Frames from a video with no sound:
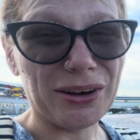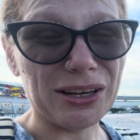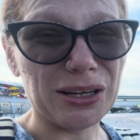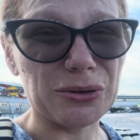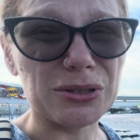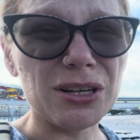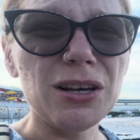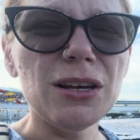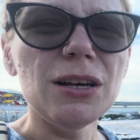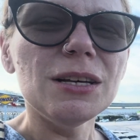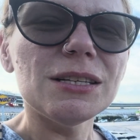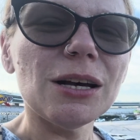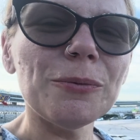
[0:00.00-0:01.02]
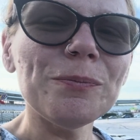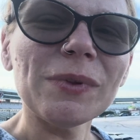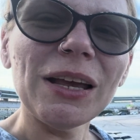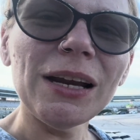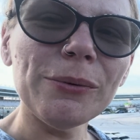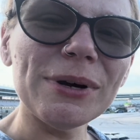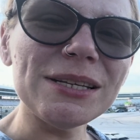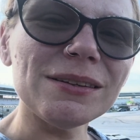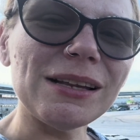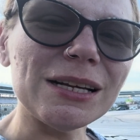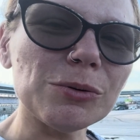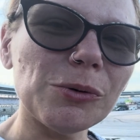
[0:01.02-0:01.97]
it goes. So anyways,
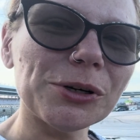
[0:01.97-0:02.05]
that's what we're